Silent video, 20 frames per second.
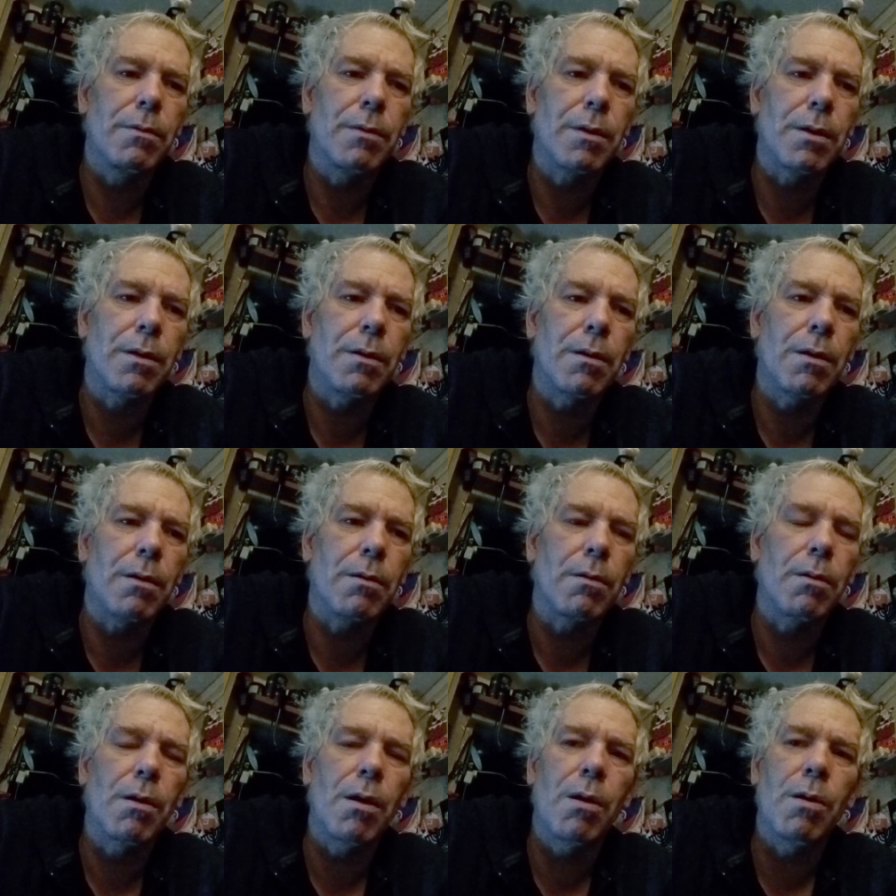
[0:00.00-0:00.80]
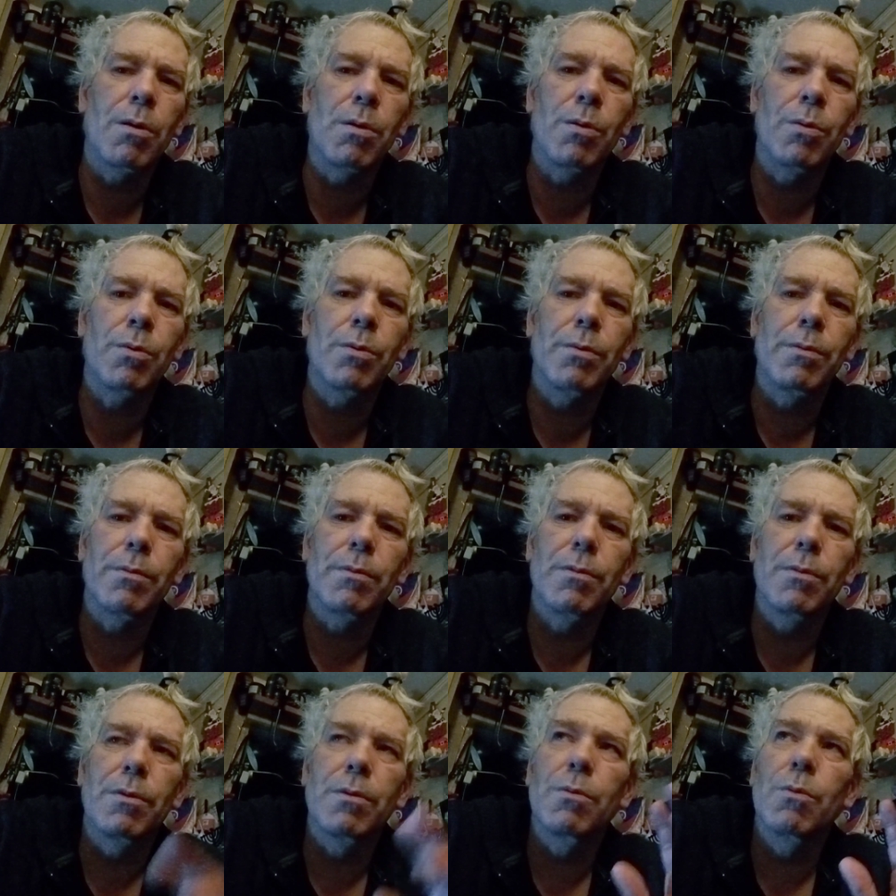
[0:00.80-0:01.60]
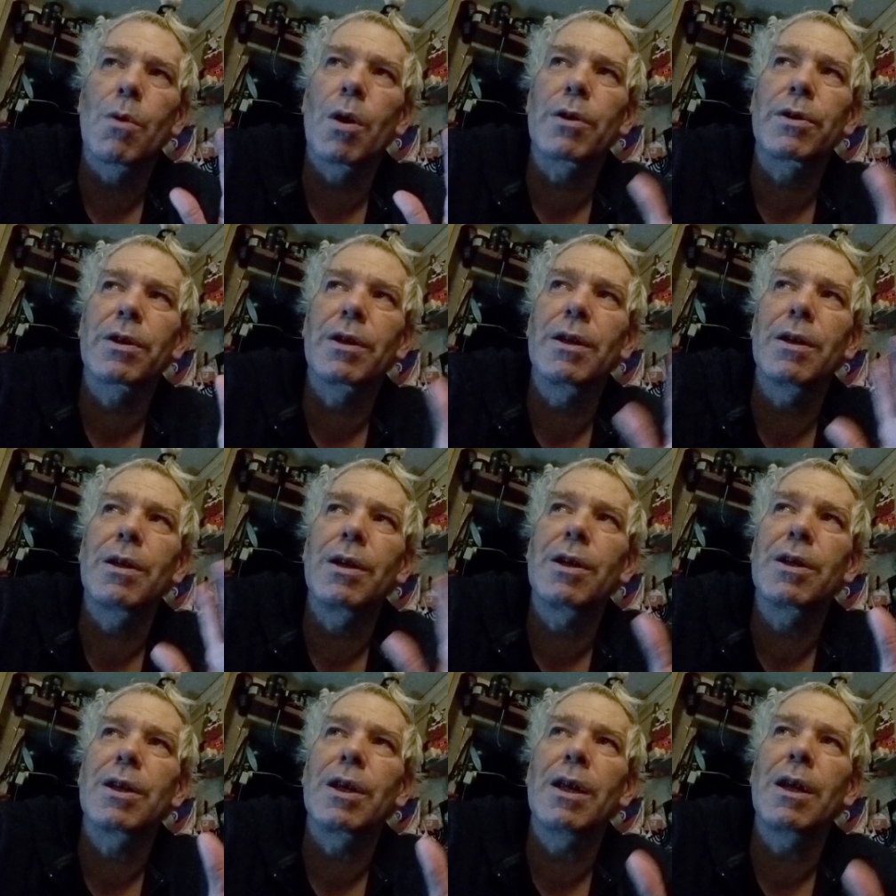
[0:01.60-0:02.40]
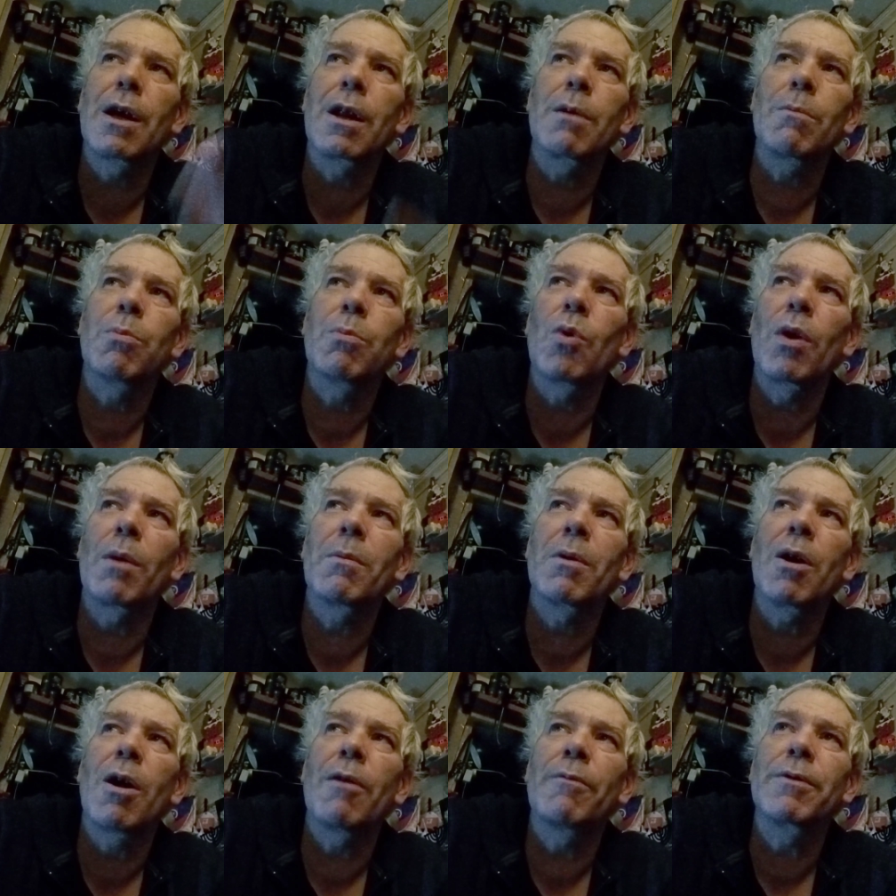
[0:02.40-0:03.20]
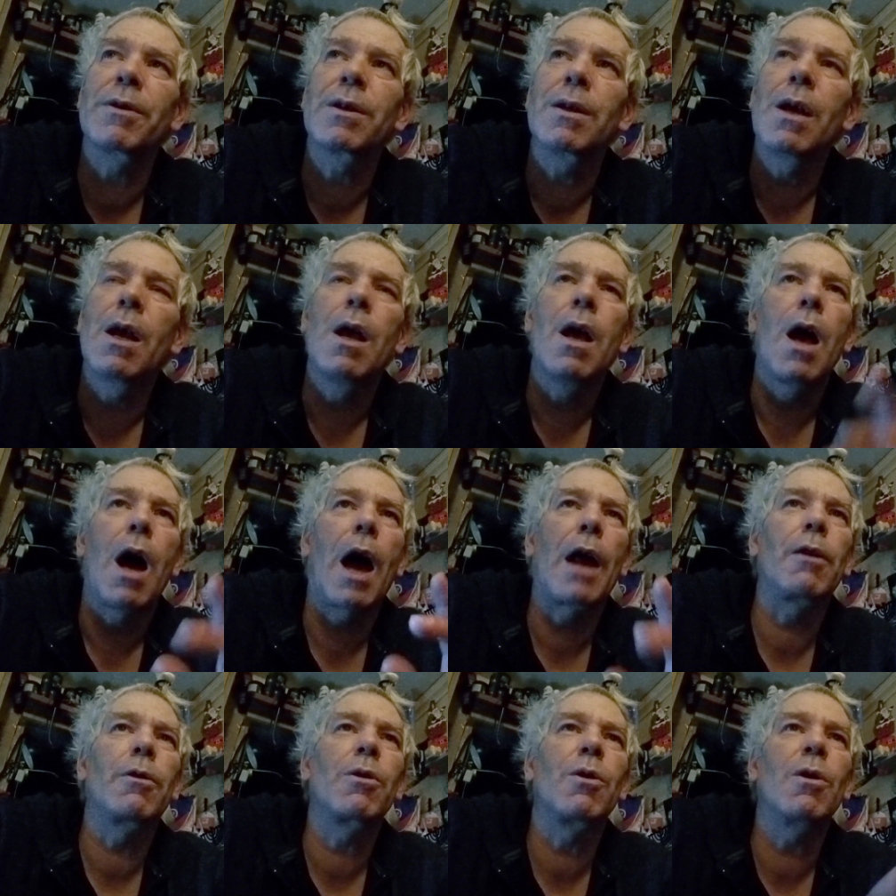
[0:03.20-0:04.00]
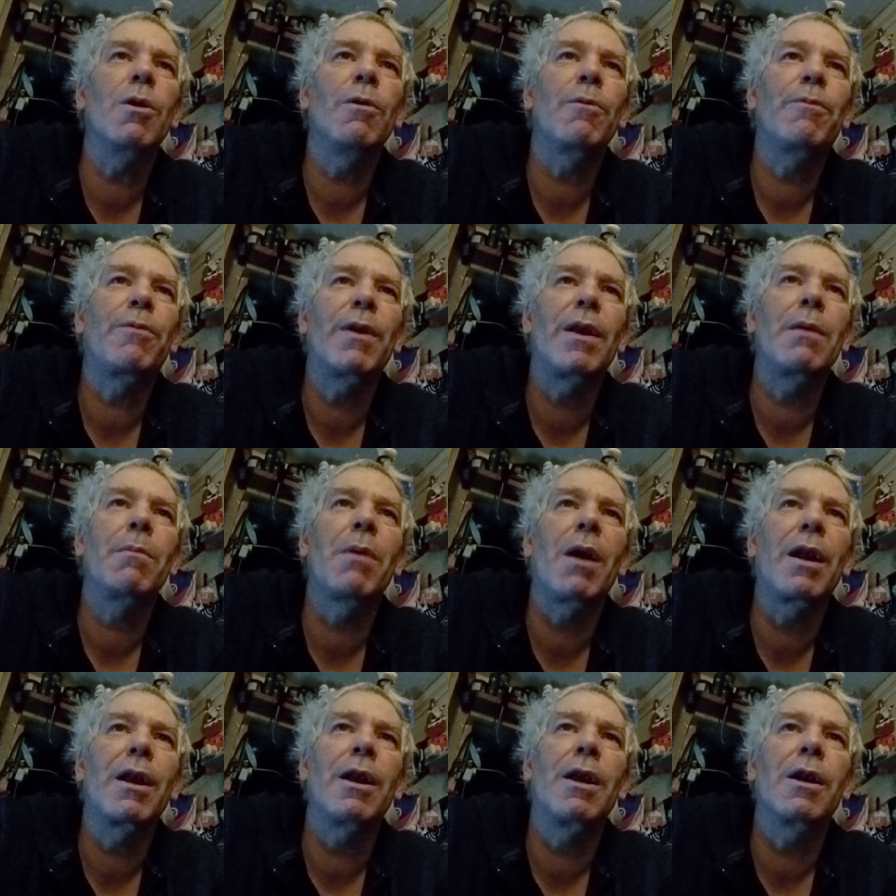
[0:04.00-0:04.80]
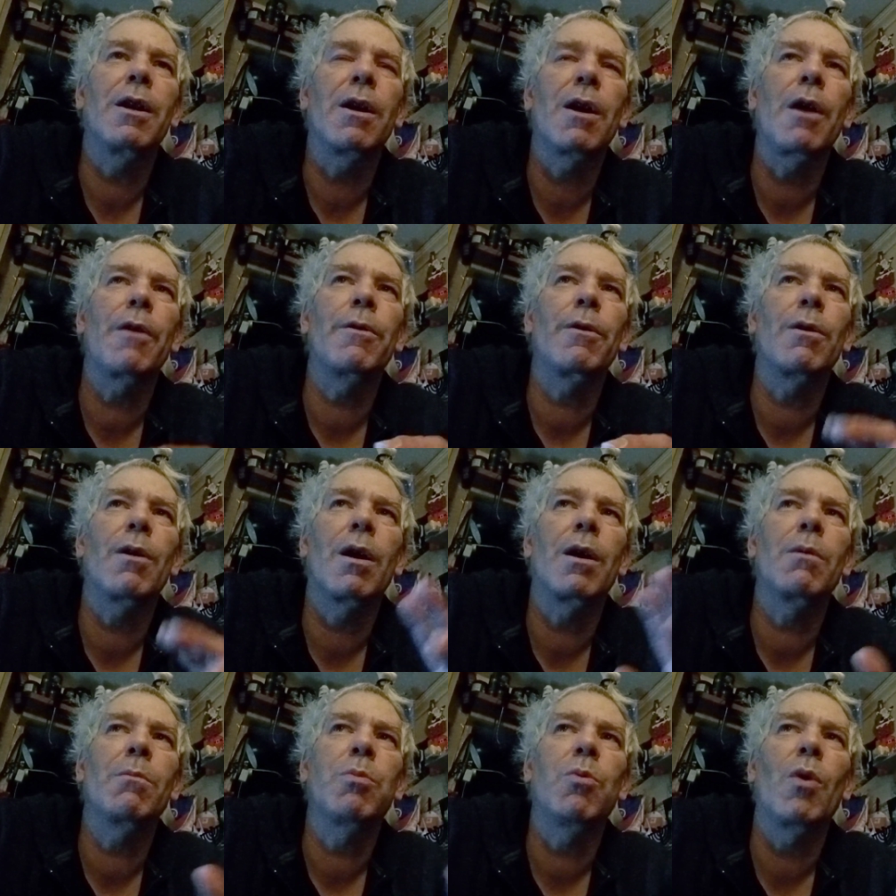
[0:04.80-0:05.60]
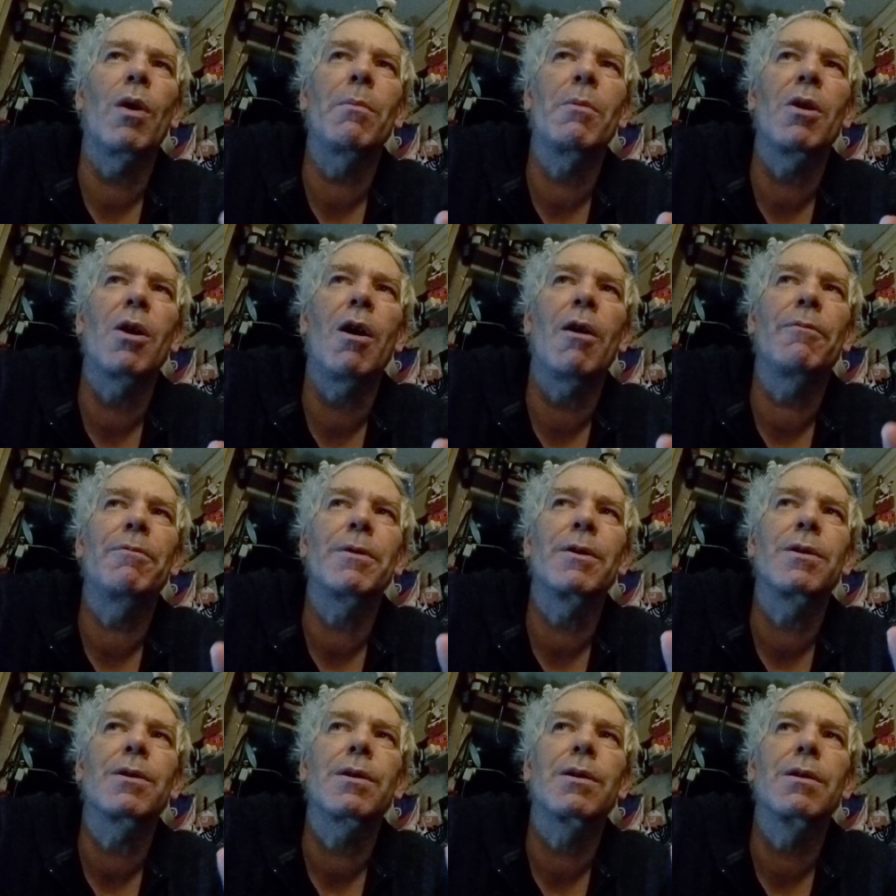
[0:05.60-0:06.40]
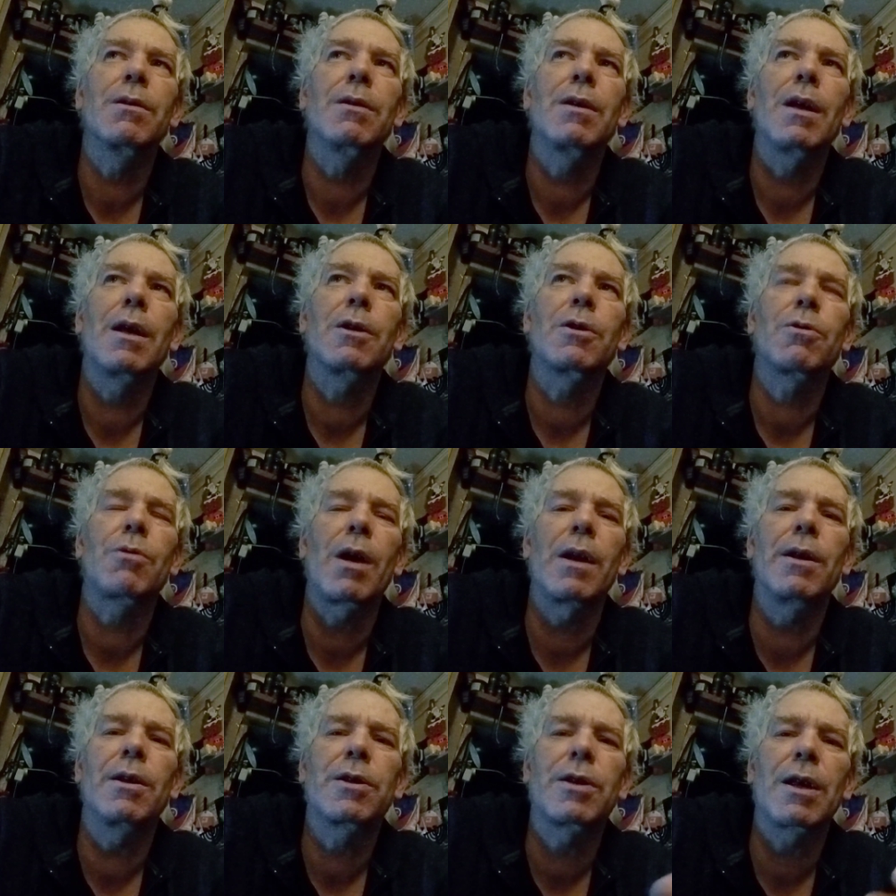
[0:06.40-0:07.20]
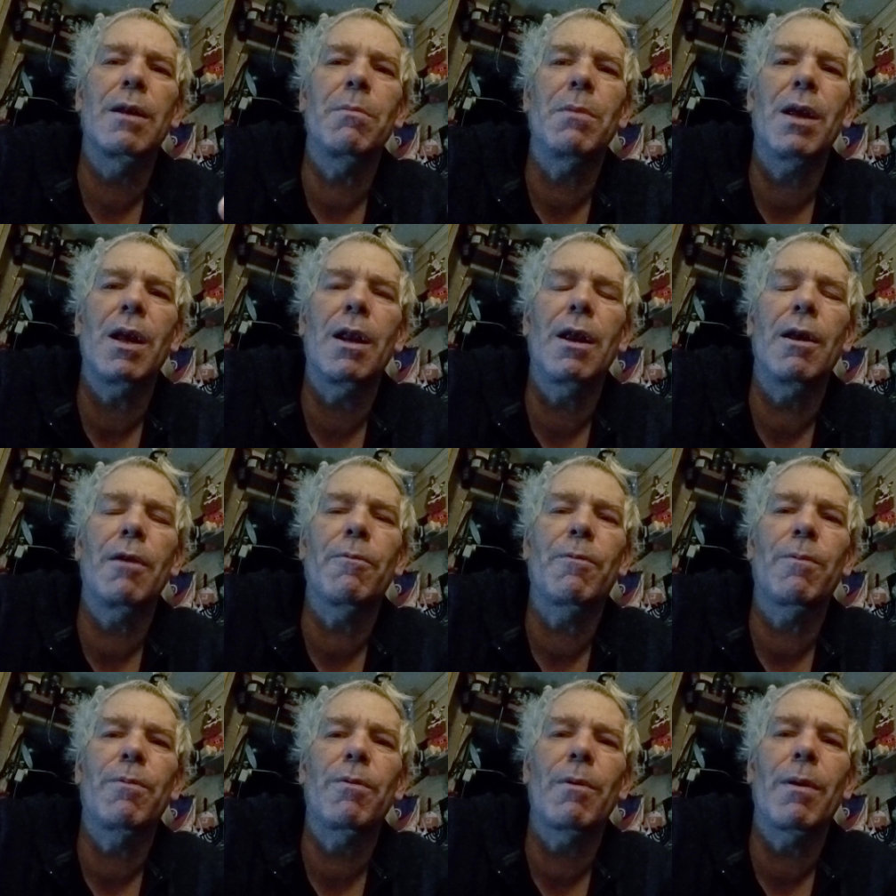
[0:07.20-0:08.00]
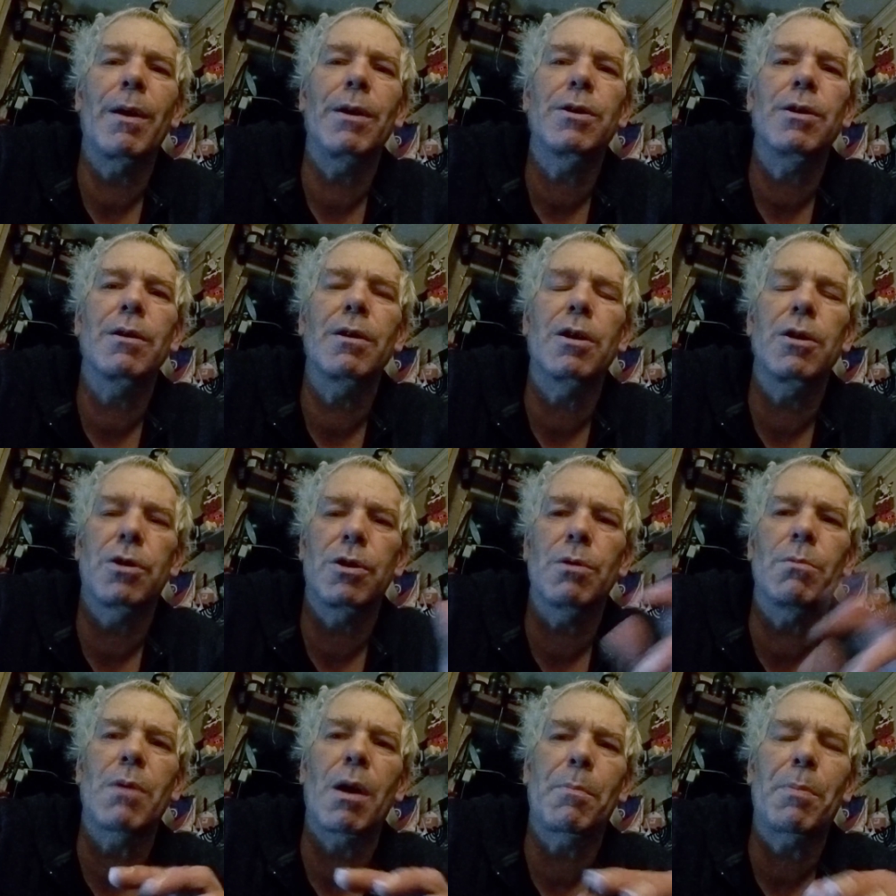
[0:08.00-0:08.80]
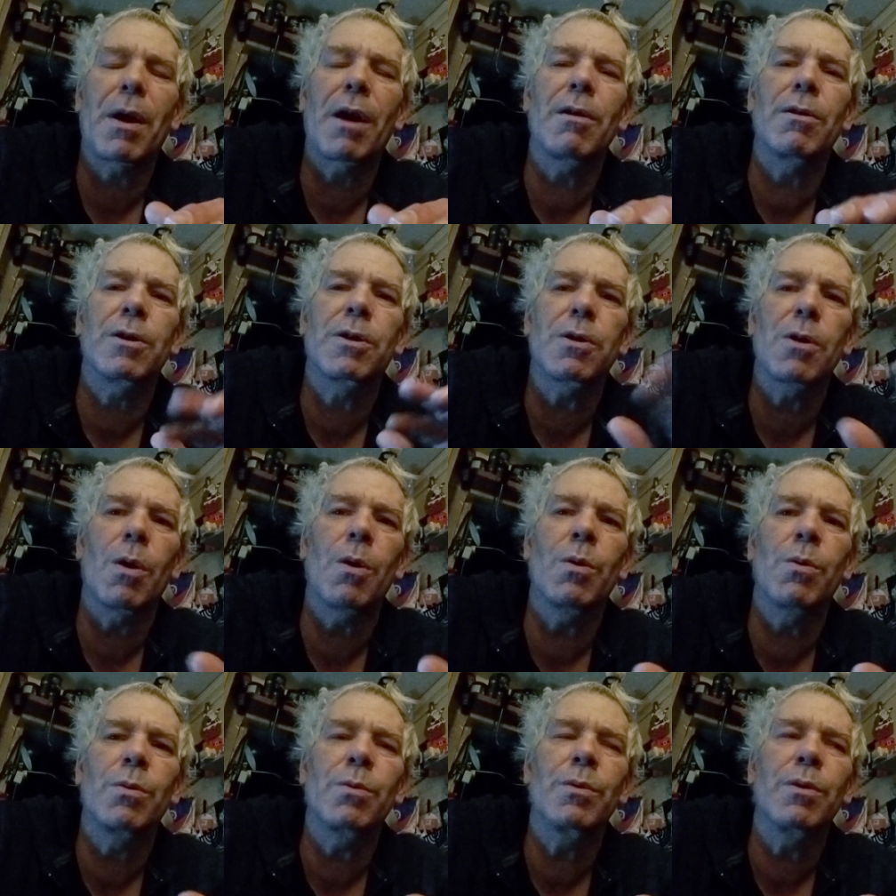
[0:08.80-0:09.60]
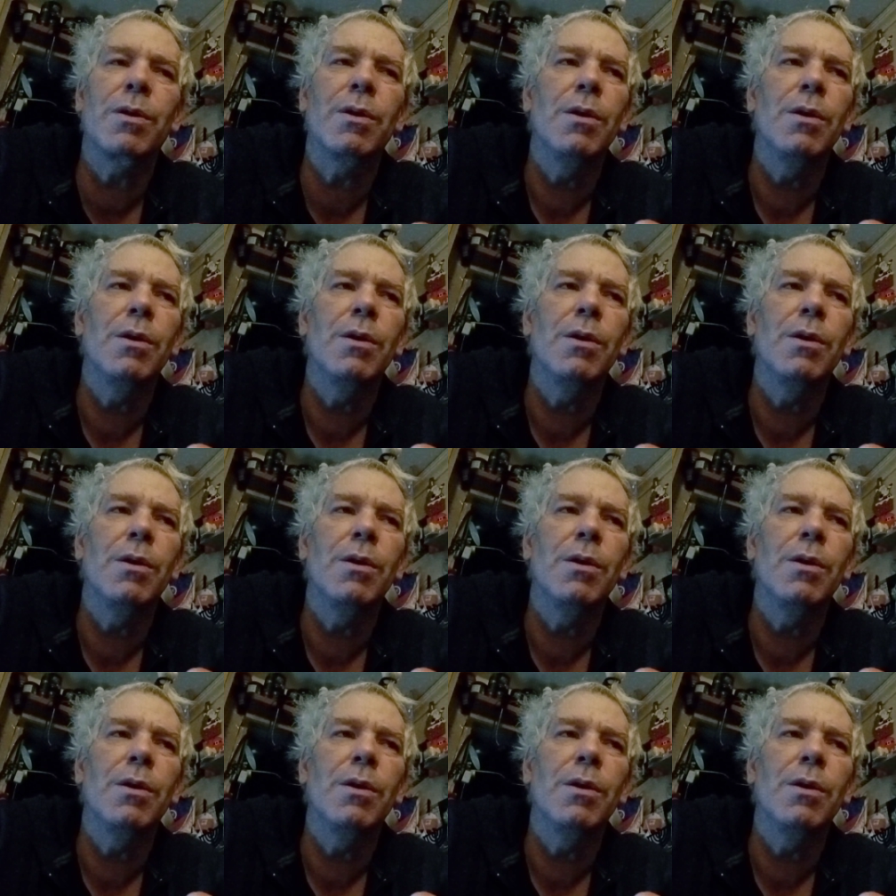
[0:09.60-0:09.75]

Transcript: And uh, hello, Washington D.C. unemployment office. I don't know if anybody in another unemployment office has tried to send me any information because you know my parents owned